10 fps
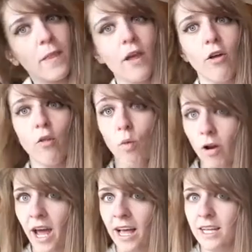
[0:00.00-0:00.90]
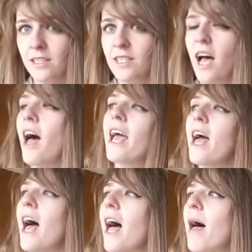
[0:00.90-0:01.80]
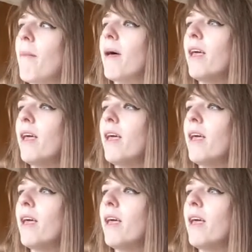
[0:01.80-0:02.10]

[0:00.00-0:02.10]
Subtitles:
And on the one hand, I am